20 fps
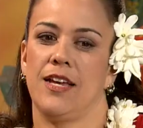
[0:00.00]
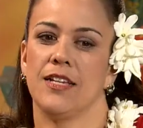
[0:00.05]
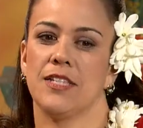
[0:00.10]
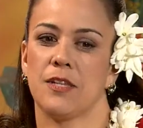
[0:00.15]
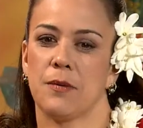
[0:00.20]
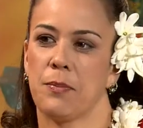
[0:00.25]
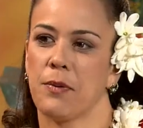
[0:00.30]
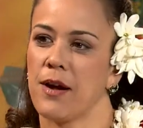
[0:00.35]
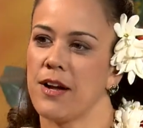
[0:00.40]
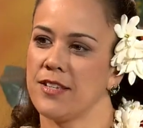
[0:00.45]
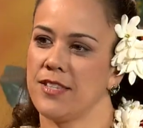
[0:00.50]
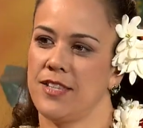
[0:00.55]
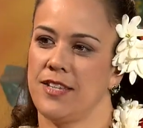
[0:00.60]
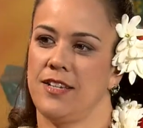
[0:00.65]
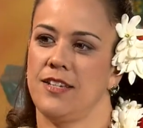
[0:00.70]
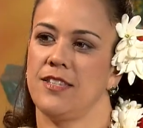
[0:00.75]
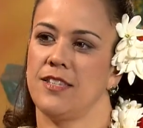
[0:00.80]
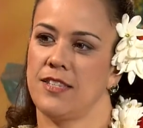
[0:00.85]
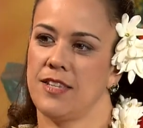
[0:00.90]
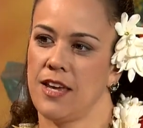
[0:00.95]
It's a
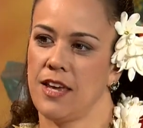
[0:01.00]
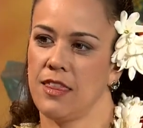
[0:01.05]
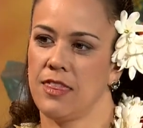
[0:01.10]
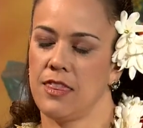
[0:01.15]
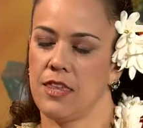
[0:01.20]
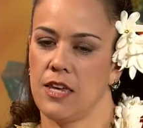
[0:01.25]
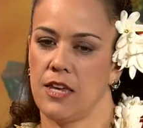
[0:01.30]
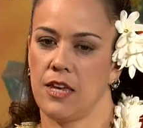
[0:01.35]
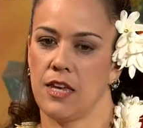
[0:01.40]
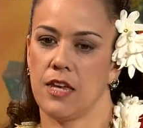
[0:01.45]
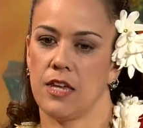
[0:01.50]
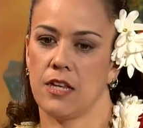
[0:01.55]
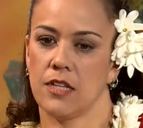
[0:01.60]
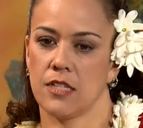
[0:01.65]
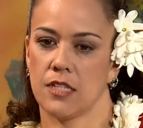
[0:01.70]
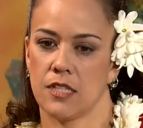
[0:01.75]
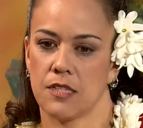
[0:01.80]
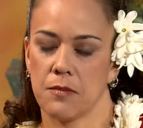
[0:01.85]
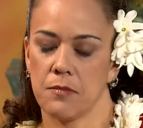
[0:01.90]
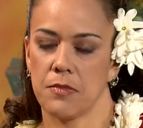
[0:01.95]
process, I think. It
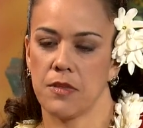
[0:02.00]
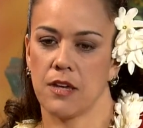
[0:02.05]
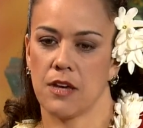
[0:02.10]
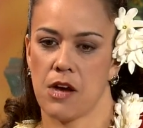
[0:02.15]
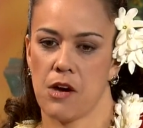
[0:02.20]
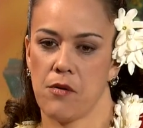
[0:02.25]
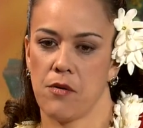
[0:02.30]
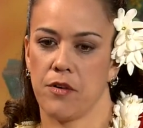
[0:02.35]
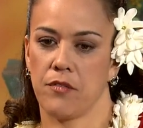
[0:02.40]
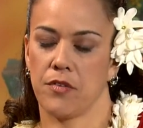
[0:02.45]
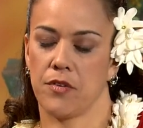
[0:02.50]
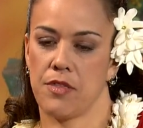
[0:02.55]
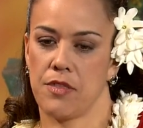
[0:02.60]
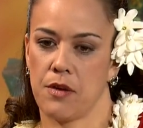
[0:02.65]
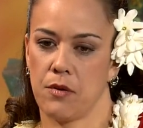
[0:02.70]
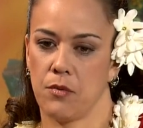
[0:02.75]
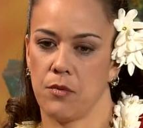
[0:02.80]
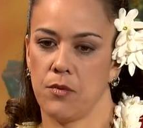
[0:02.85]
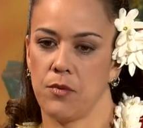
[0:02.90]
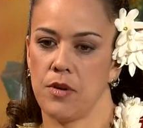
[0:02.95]
is something, however,
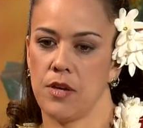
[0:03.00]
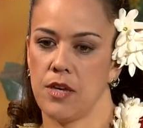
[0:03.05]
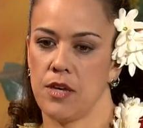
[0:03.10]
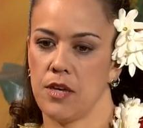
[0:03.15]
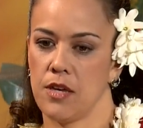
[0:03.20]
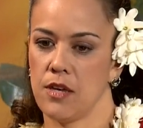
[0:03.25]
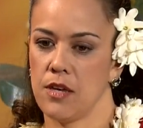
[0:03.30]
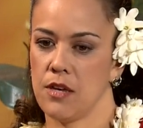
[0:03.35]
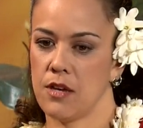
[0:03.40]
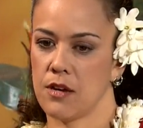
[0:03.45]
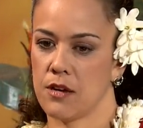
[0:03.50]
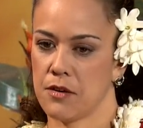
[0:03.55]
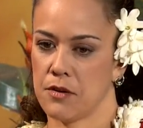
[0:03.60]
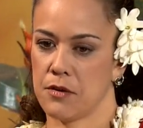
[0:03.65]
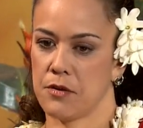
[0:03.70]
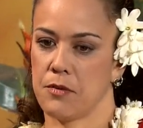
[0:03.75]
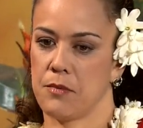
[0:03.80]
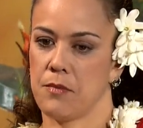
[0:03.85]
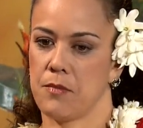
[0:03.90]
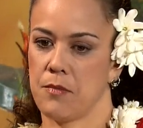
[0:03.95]
that we
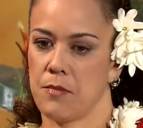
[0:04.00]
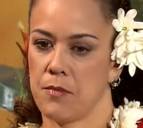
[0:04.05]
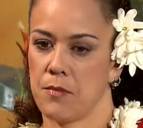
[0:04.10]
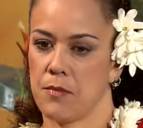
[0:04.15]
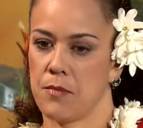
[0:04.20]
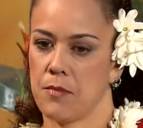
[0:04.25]
um,